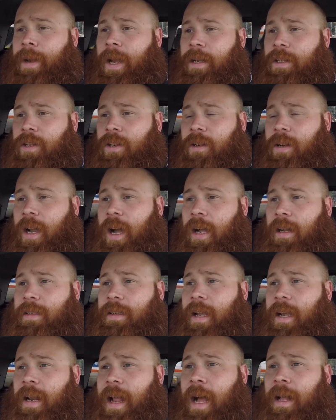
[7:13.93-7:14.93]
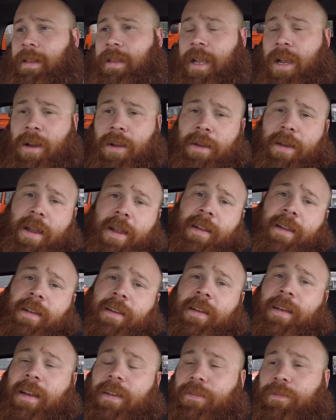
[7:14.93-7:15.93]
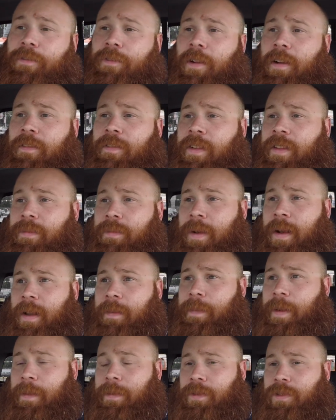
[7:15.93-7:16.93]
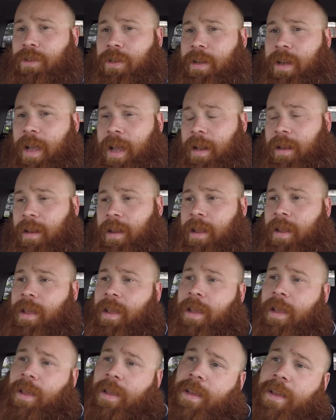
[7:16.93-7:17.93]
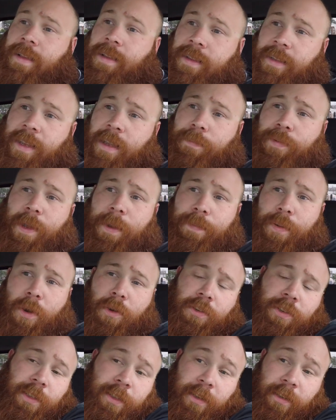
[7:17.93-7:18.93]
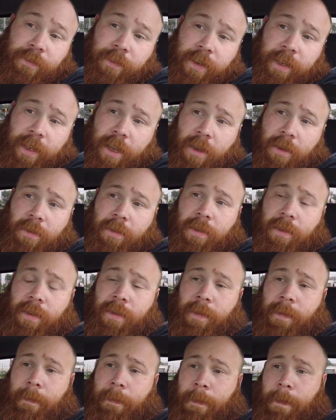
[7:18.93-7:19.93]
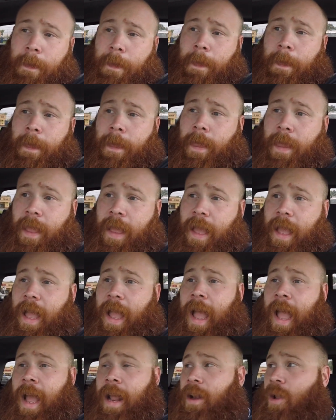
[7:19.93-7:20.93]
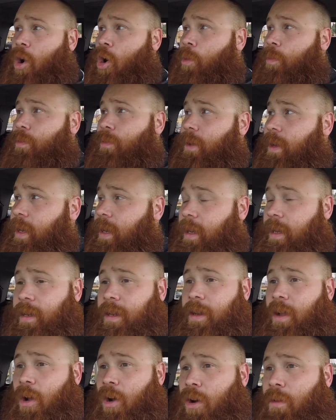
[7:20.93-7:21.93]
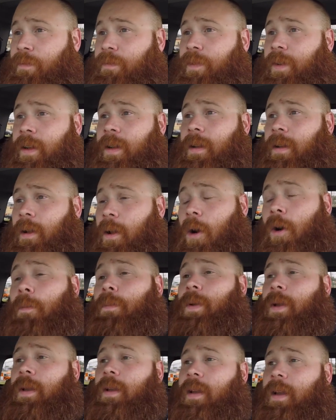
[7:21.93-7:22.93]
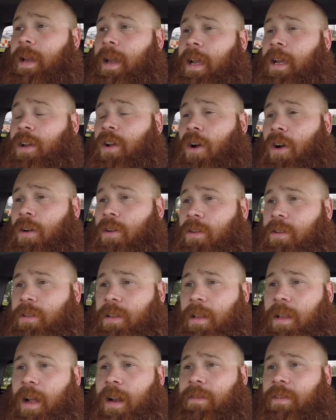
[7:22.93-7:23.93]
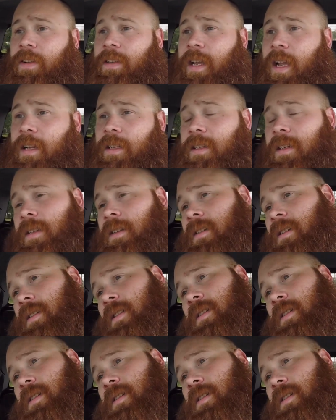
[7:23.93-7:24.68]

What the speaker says: your content out there and in front of as many people as you can. Simply posting a video and hoping it garners a lot of attention.